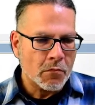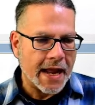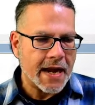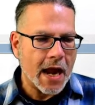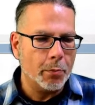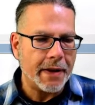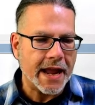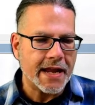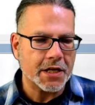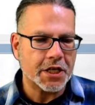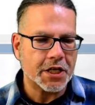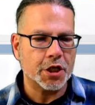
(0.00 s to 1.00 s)
And now
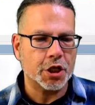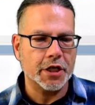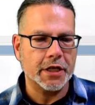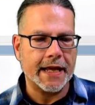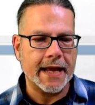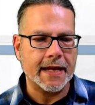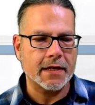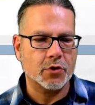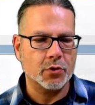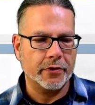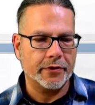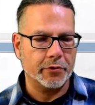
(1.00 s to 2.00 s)
pay attention again
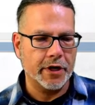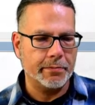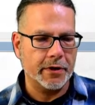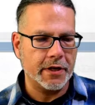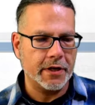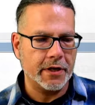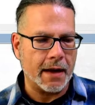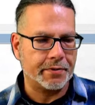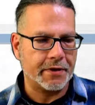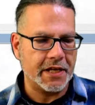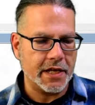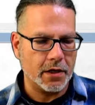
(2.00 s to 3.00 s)
to the ribbon up
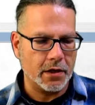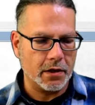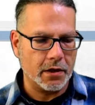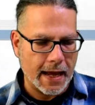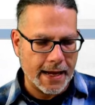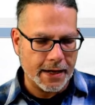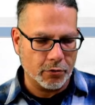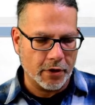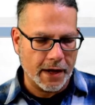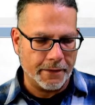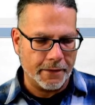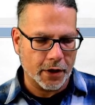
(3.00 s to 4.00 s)
here. I
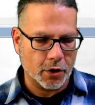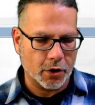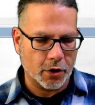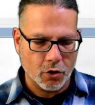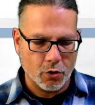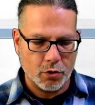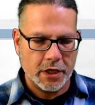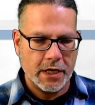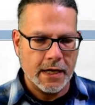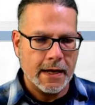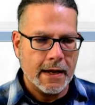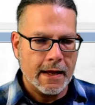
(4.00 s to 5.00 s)
run the code,
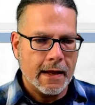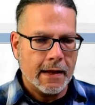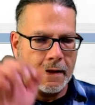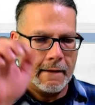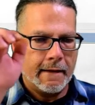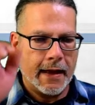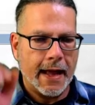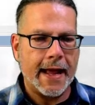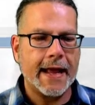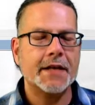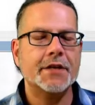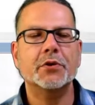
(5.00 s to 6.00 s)

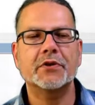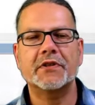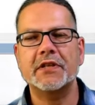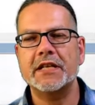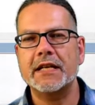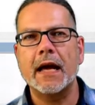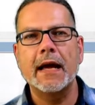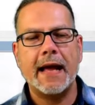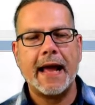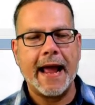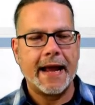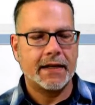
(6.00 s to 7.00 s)
and you see
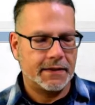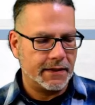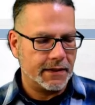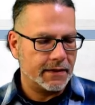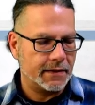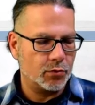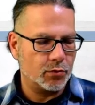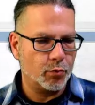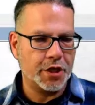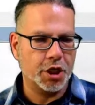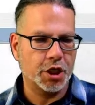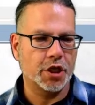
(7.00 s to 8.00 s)
access
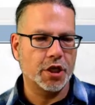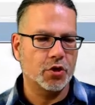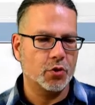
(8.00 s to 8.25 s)
switched